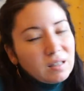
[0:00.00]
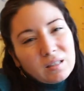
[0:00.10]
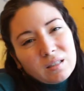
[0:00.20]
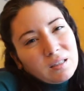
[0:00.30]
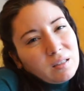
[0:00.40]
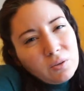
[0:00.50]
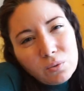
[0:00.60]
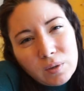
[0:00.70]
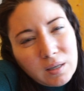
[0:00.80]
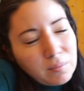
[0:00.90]
Another
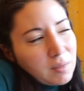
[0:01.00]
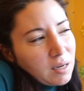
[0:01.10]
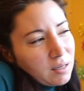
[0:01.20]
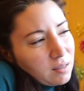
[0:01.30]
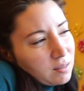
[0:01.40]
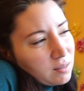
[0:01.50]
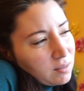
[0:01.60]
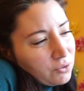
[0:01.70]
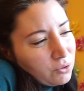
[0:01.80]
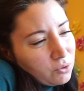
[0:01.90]
one I'm not a
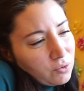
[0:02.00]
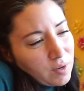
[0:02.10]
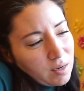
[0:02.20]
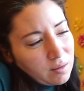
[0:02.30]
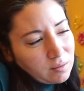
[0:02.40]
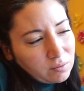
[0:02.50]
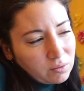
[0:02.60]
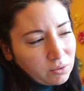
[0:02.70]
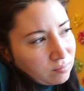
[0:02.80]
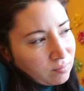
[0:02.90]
huge fan of.
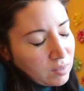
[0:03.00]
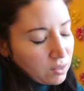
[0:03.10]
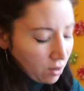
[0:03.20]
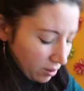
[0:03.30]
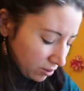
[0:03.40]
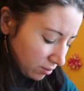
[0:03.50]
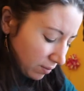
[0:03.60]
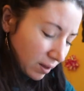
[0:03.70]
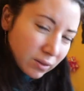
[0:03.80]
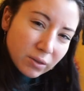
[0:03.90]
It's hard to
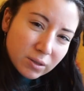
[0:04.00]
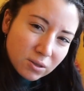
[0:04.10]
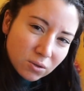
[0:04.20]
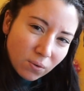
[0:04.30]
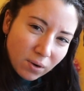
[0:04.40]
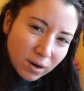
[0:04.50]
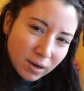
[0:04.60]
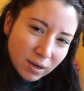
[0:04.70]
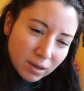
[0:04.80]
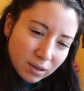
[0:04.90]
follow the
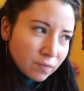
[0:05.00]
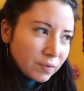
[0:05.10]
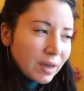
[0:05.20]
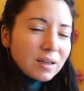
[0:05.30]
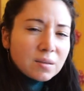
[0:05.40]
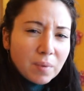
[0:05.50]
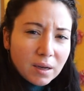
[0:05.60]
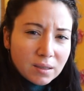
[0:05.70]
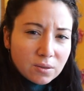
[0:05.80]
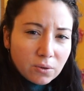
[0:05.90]
story. Not as bad
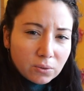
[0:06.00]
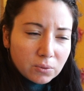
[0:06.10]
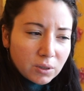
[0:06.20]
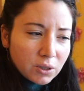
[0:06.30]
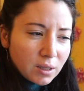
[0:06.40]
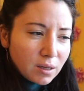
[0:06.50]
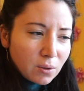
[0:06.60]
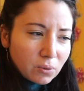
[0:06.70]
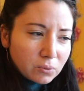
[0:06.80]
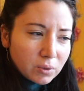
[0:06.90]
as Gold Rush. I think
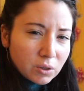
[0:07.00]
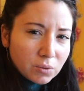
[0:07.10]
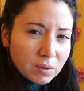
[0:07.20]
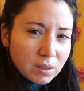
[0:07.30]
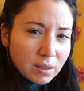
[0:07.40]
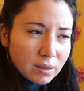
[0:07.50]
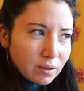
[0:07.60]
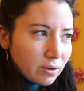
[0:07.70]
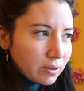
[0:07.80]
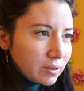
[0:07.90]
Gold Rush was like the
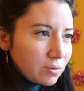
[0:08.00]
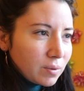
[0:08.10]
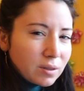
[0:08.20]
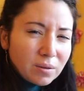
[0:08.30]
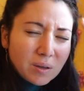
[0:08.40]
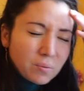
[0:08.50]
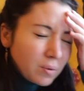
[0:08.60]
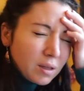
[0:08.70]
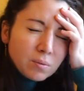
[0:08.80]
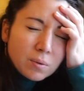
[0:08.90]
hardest one. Like,
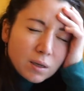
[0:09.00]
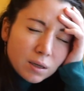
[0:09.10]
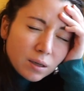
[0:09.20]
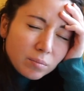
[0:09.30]
wait, what?